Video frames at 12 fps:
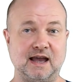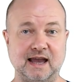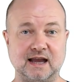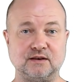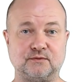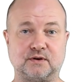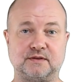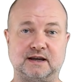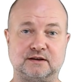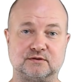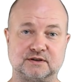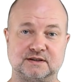and for the
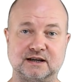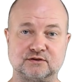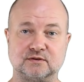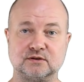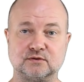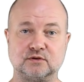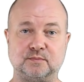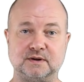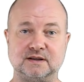heterosexual group,